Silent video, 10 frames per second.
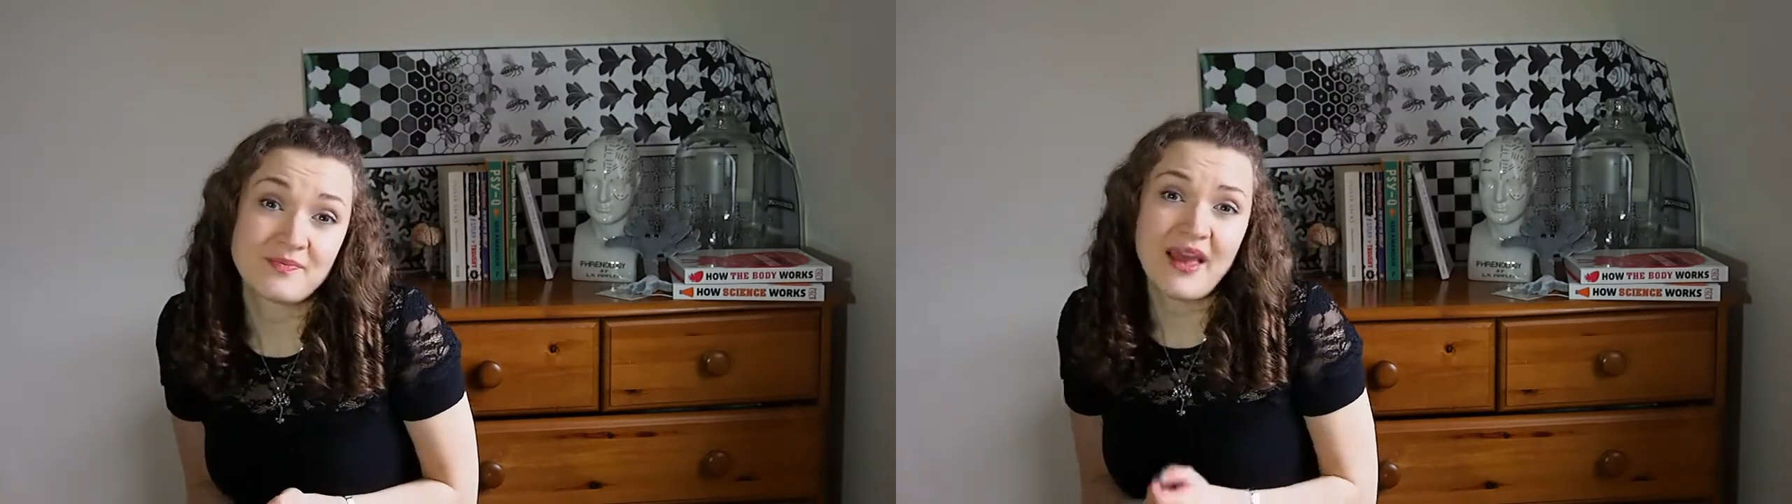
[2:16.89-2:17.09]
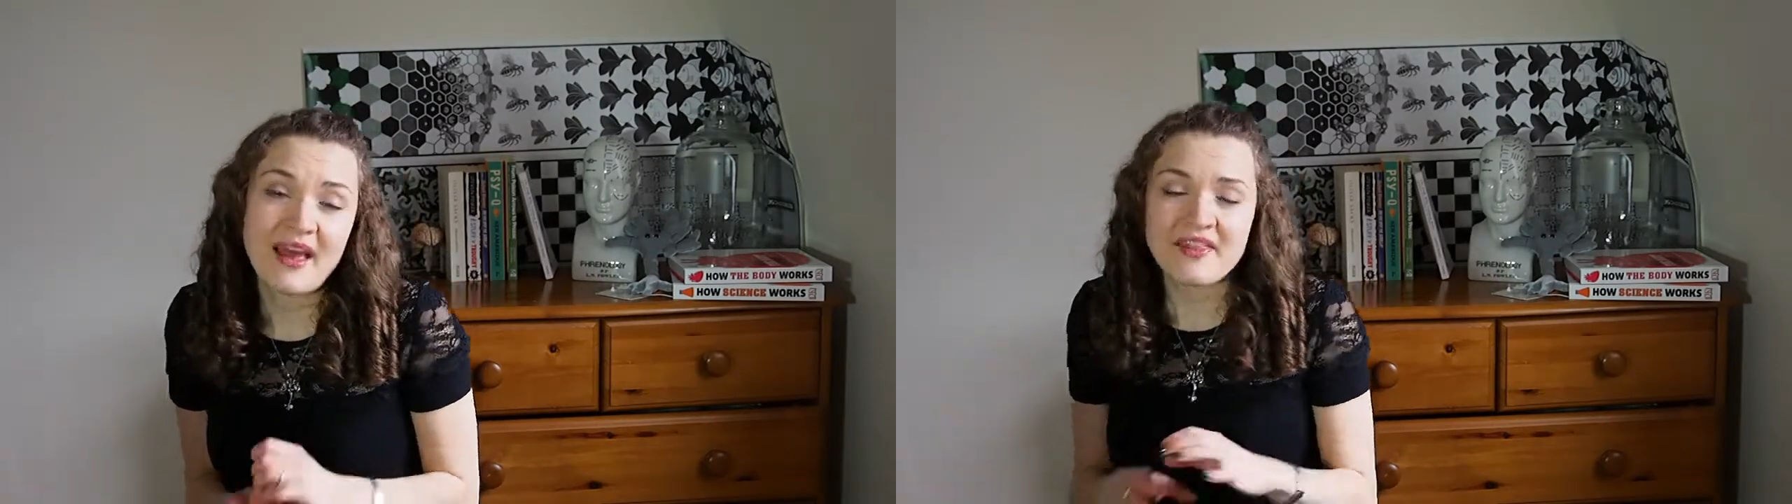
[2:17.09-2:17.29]

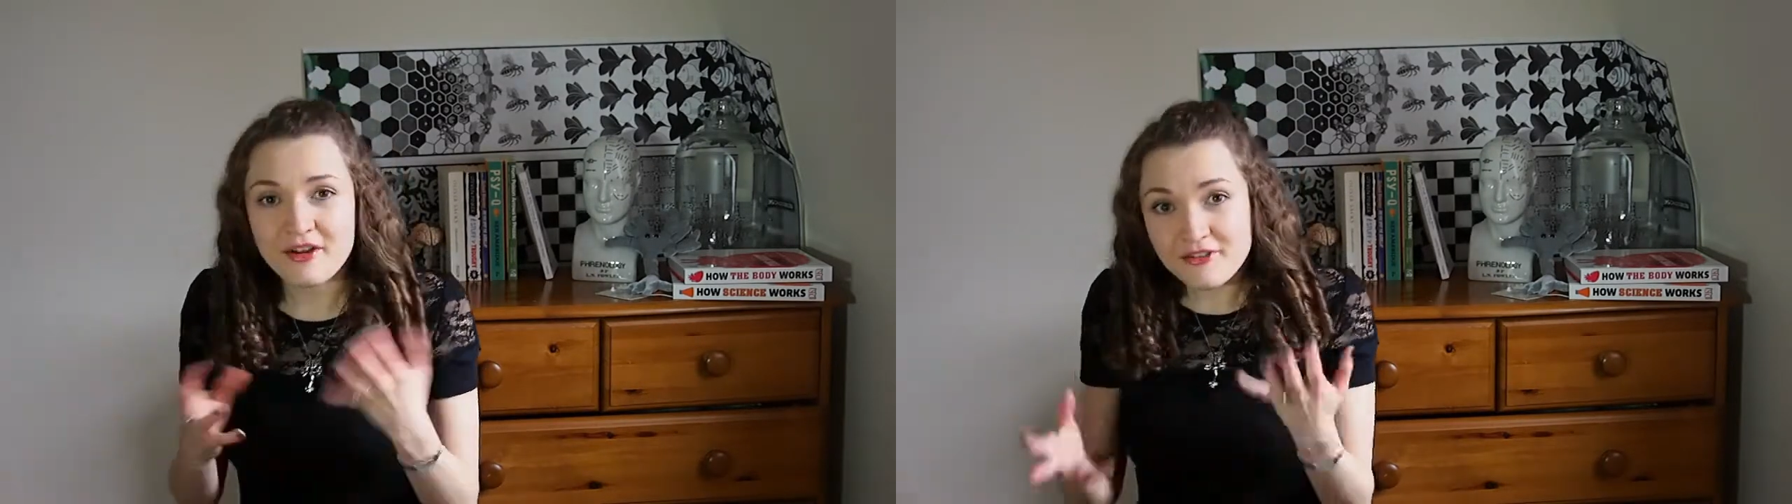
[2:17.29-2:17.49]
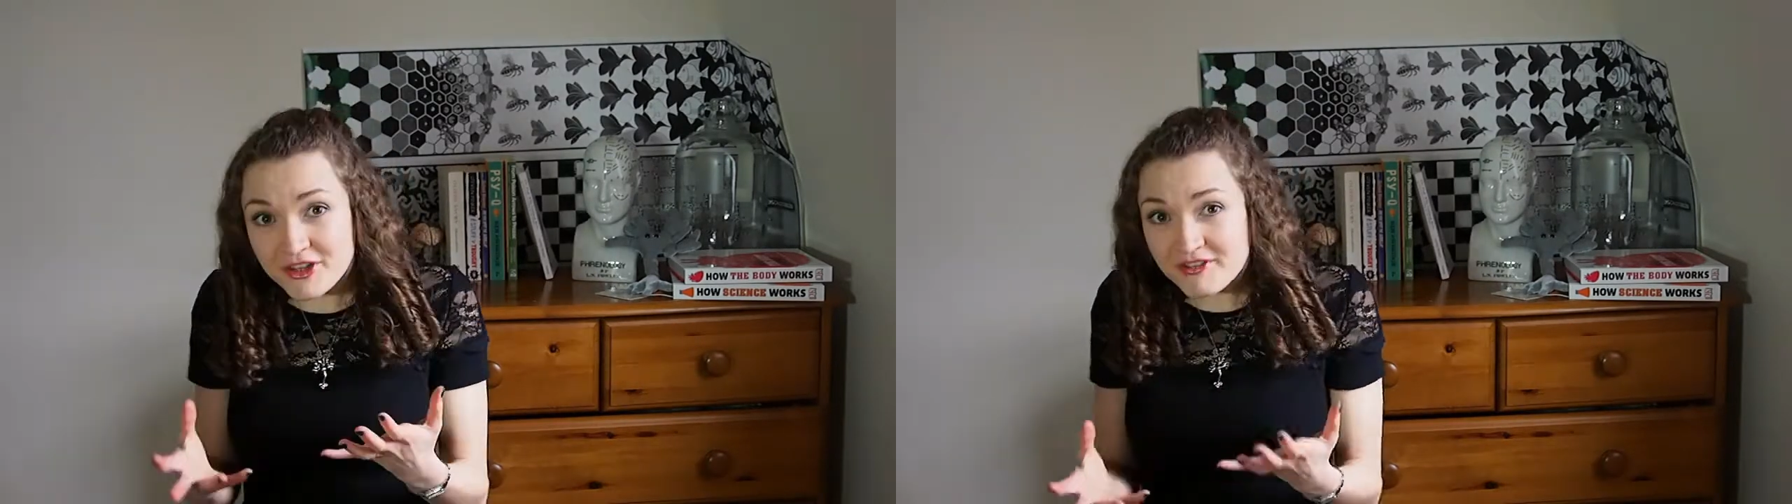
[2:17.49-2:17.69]
And there are a
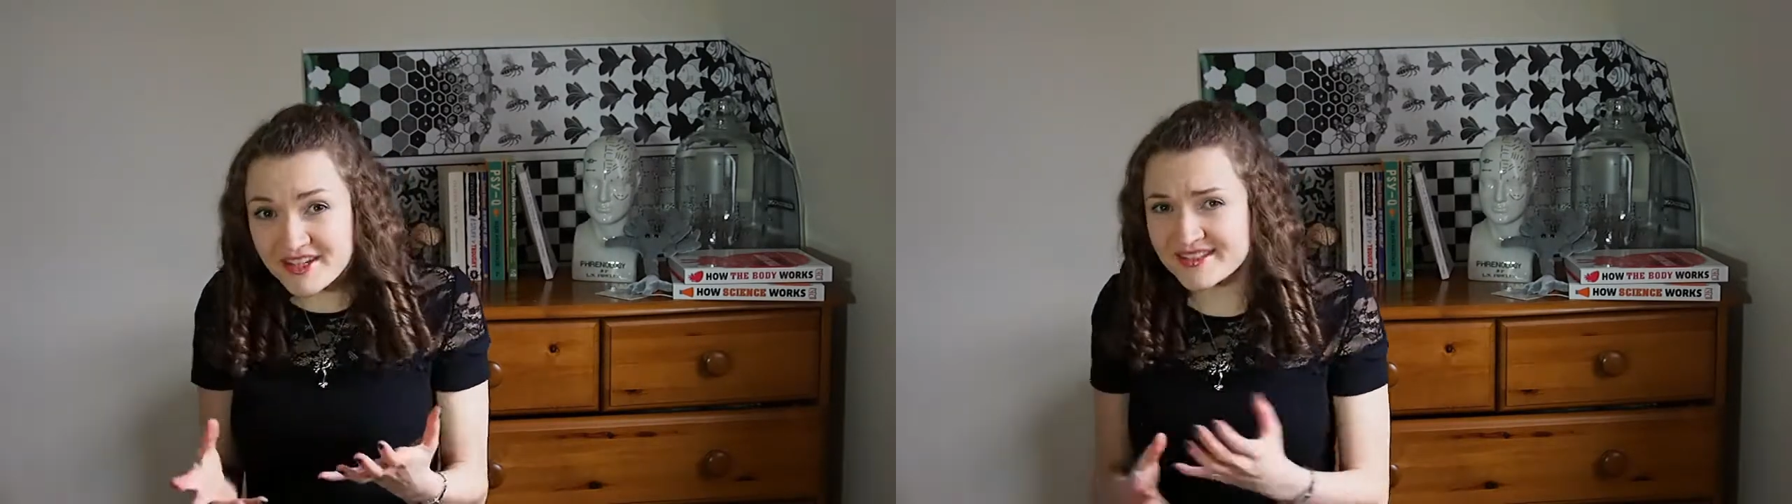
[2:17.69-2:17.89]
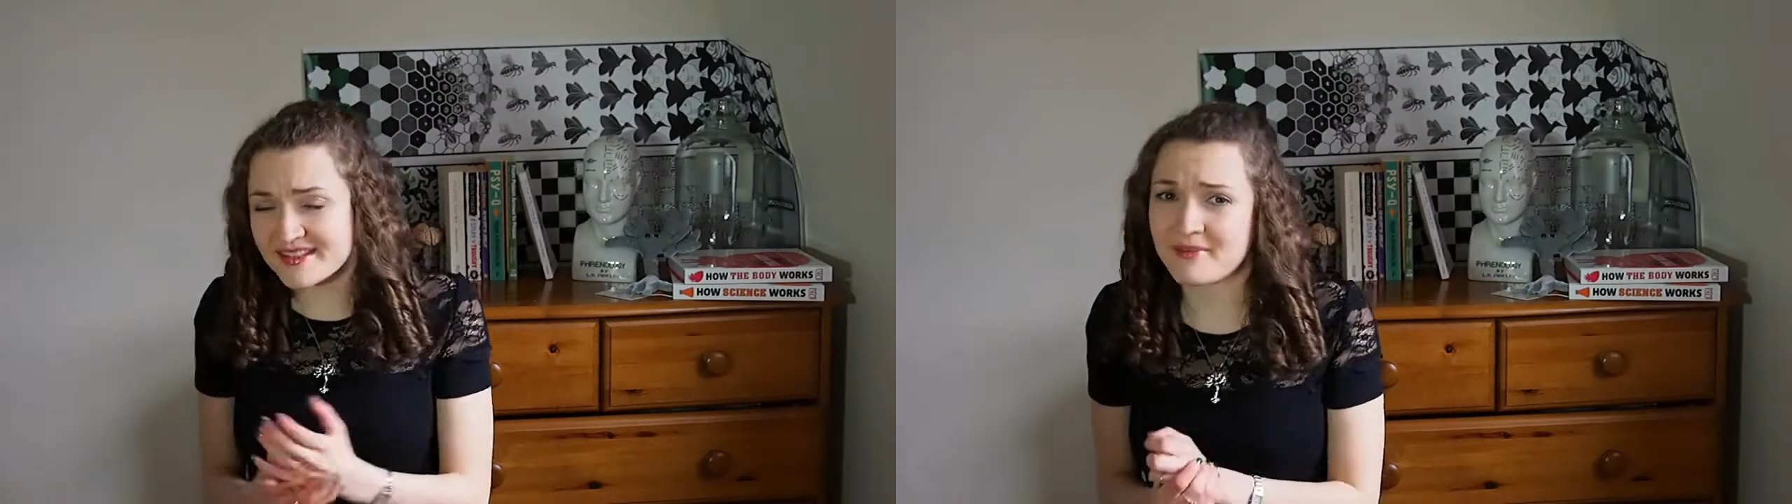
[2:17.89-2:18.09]
few
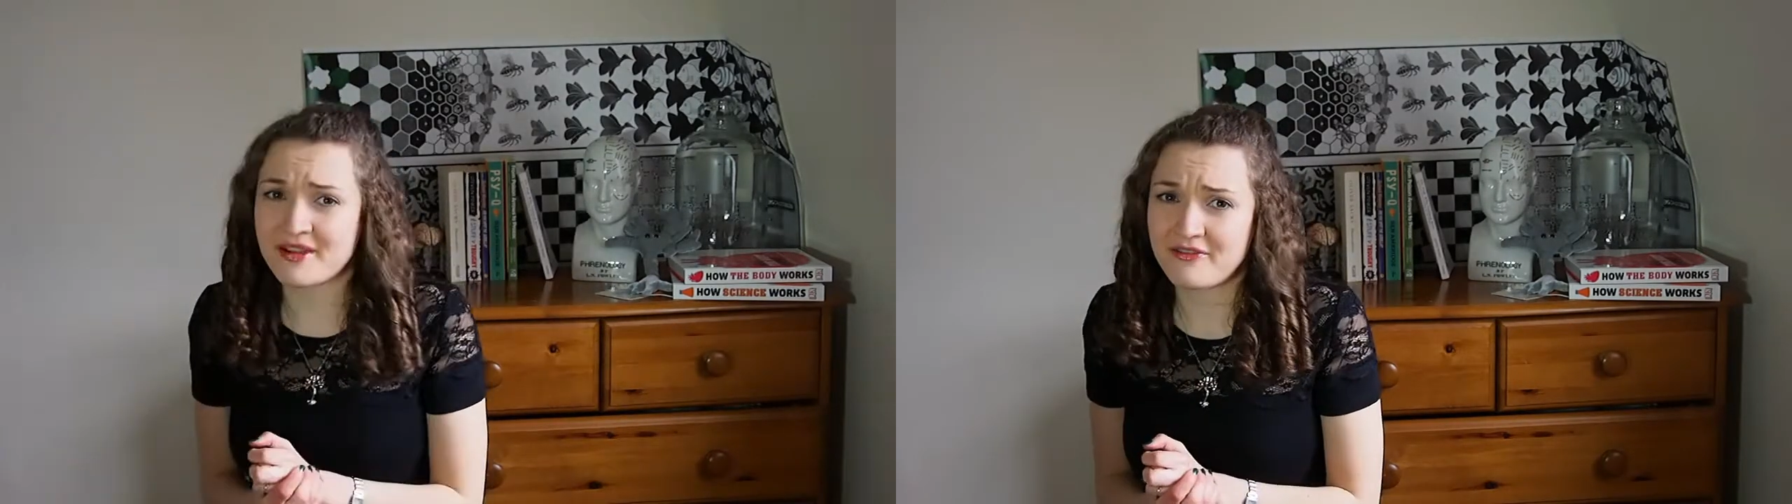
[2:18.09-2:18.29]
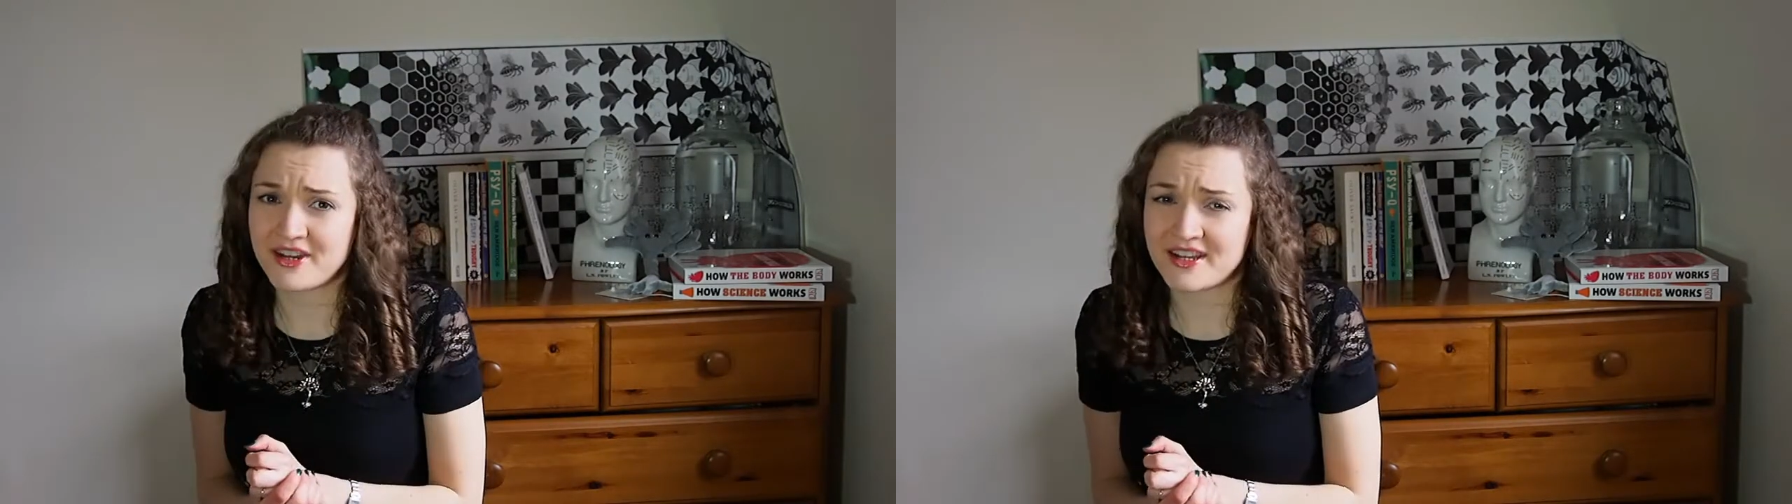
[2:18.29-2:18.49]
reasons it might
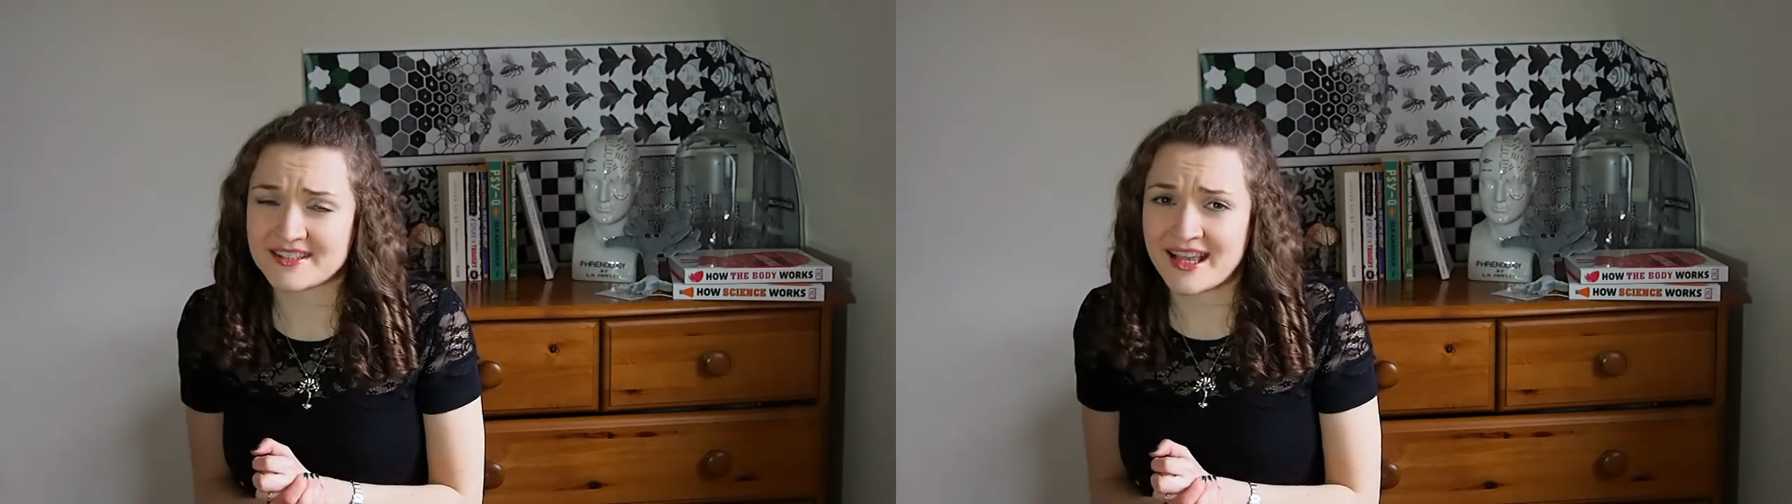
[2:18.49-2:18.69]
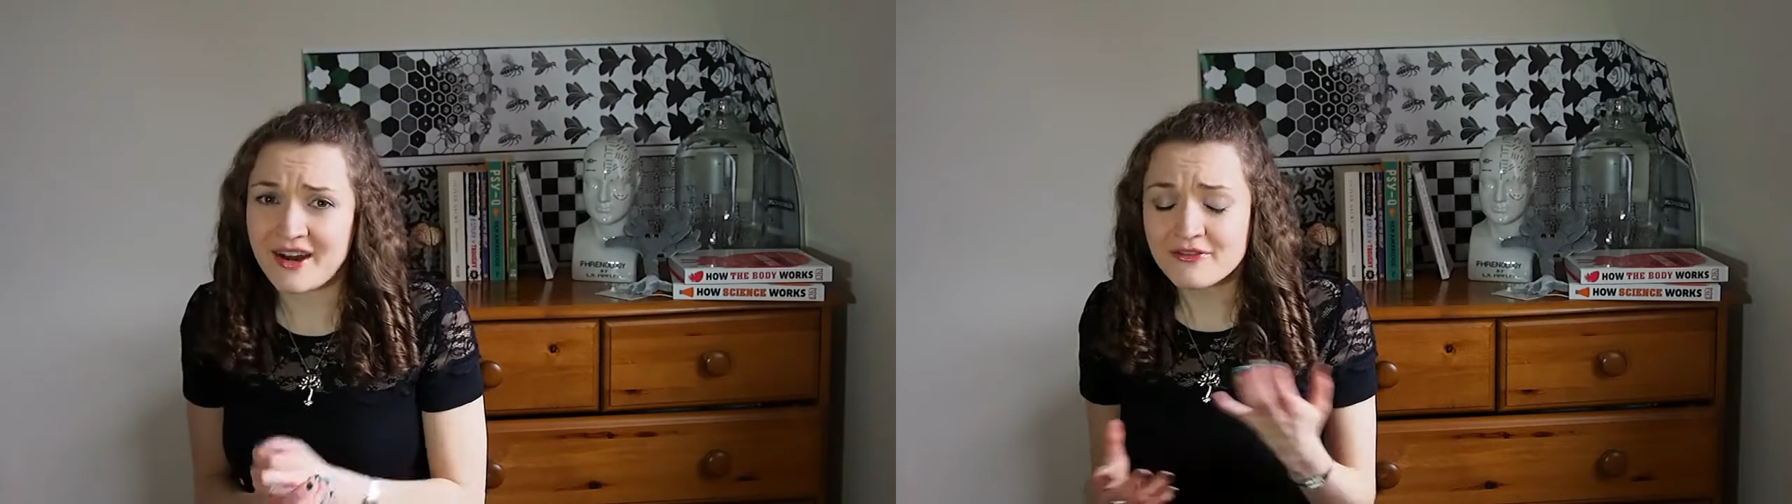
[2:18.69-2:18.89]
freak us out.